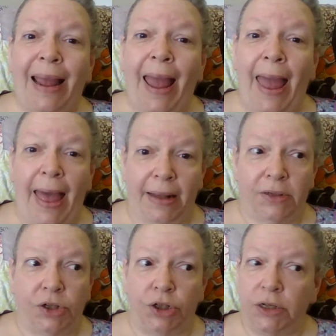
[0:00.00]

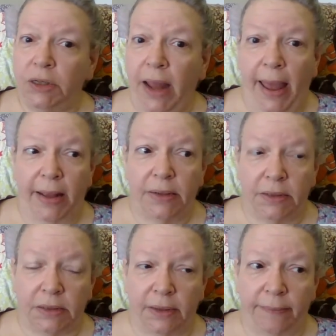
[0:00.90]
heads, just the
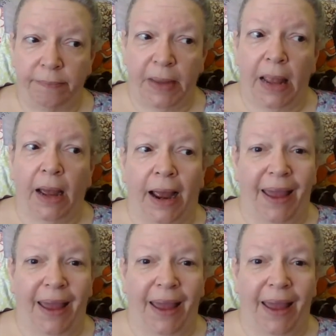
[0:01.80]
heads. I